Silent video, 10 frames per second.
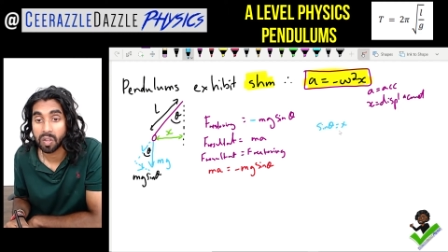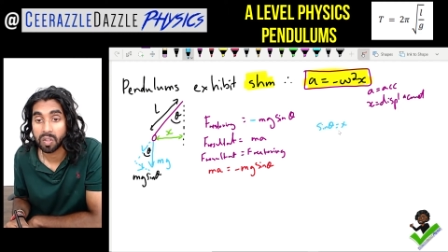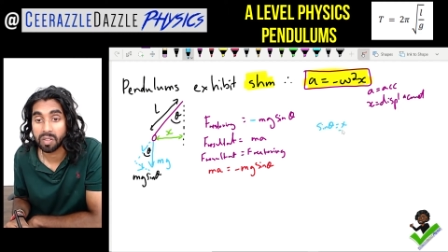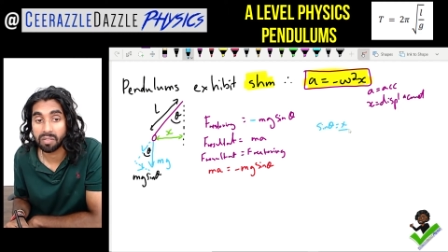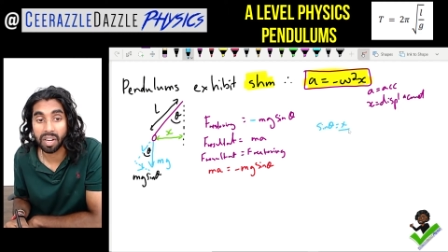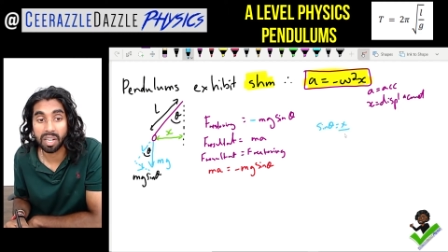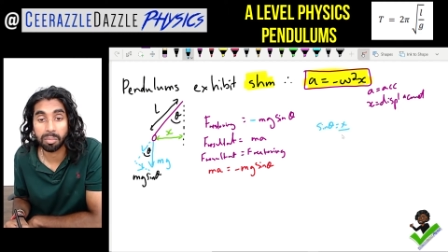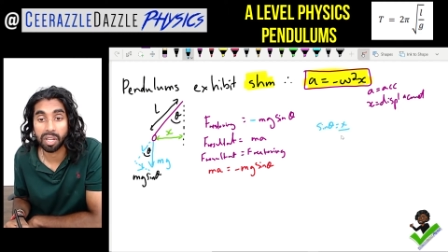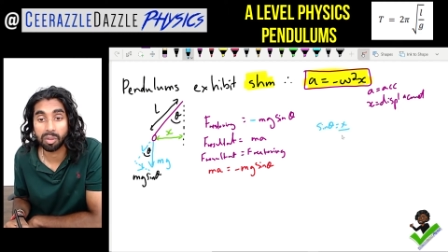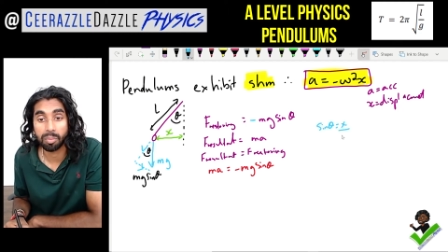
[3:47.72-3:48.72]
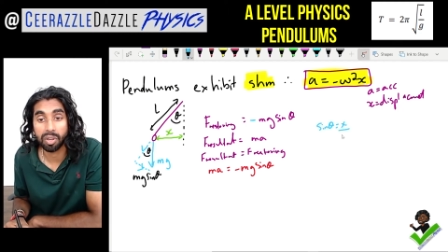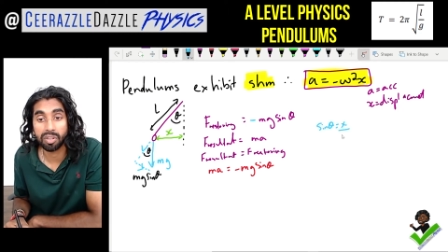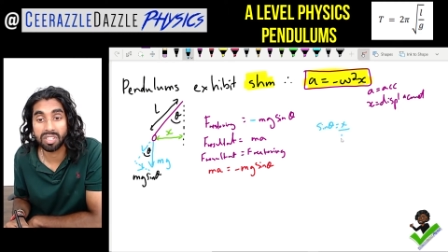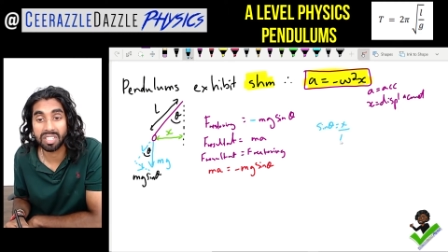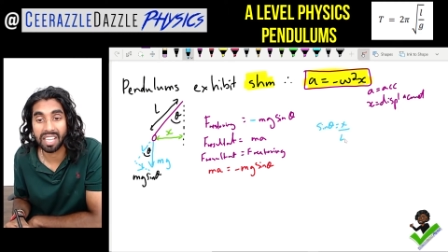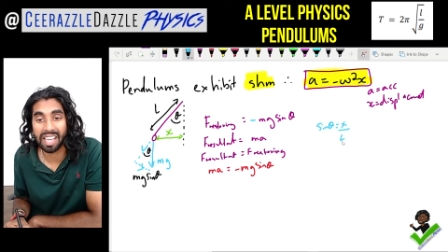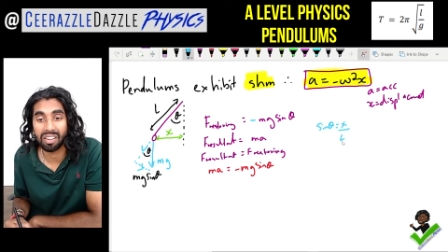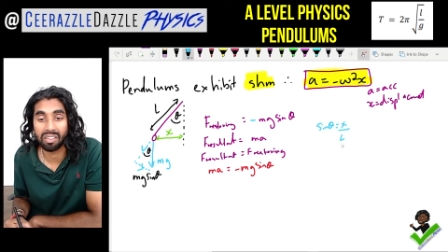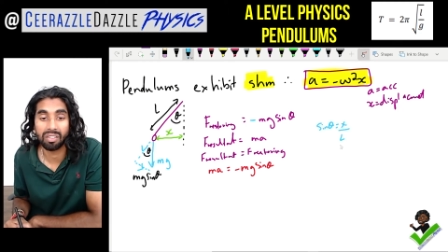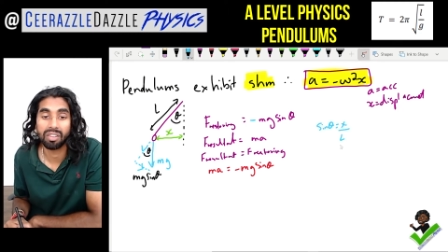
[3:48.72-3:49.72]
divided by hypotenuse
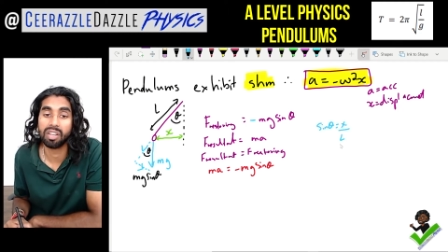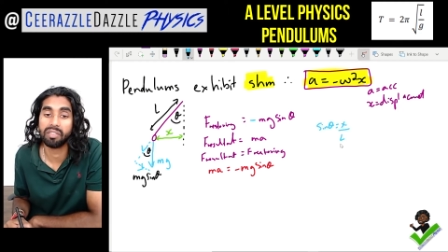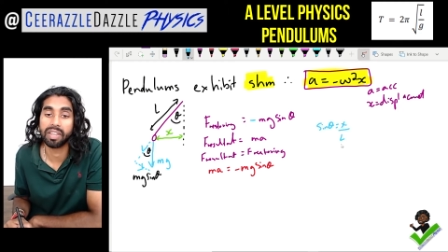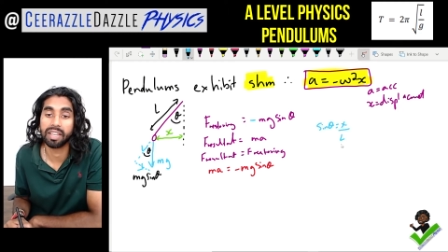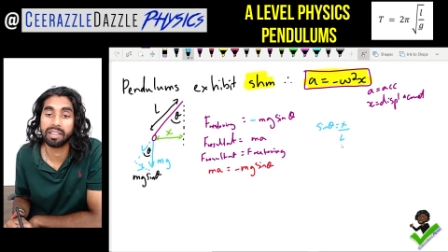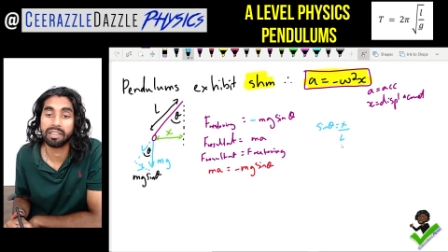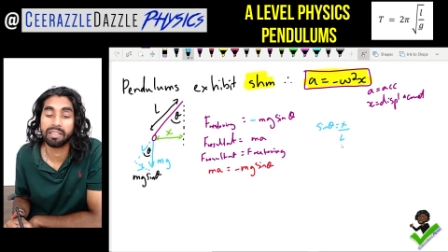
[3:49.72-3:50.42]
L over here.